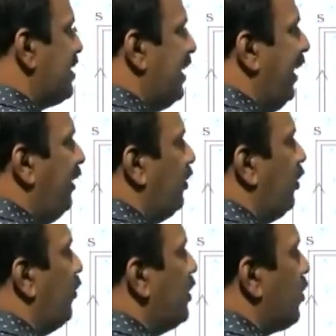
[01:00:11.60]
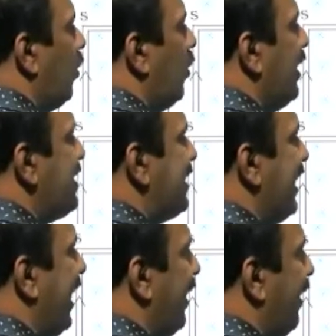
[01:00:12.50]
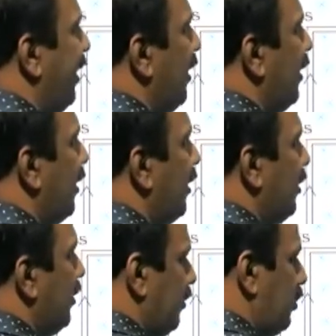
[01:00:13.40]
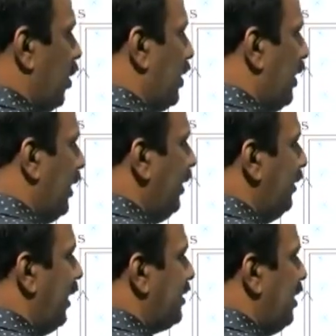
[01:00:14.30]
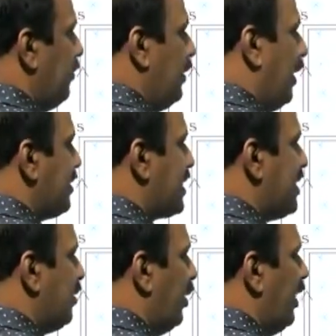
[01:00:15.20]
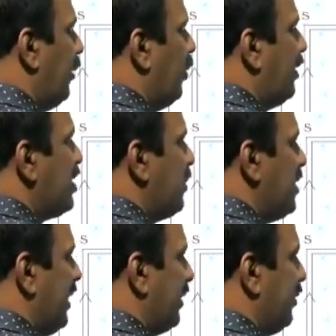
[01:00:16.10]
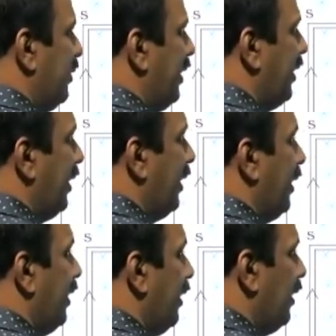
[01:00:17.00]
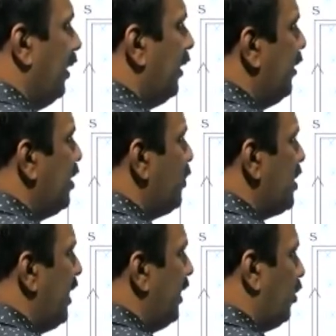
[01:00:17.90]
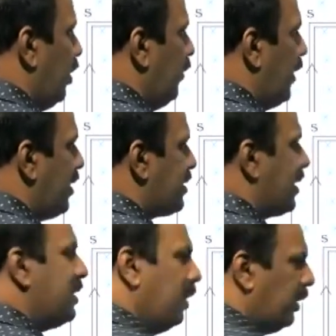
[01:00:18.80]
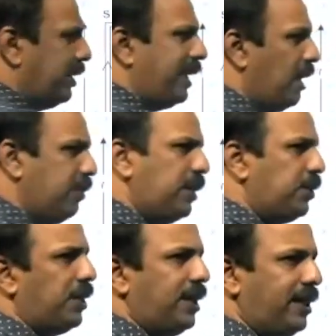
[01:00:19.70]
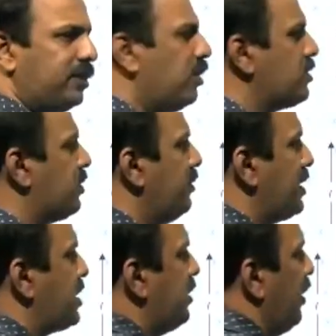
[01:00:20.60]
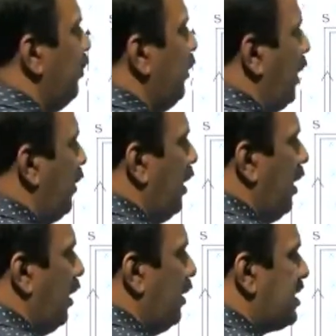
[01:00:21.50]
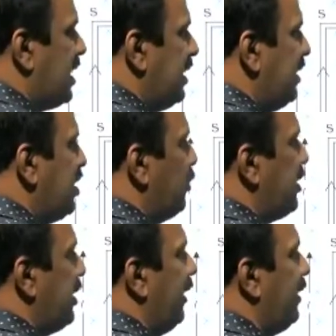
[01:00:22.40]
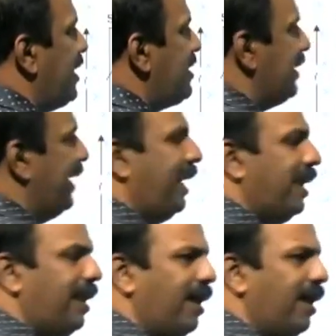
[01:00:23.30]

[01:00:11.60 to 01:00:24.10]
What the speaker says: length of this rod is L. Total length, actually we are discussing only about this much length. Okay. This much length only we are discussing. It can be the total length also. Just now we are discussing this much length as L.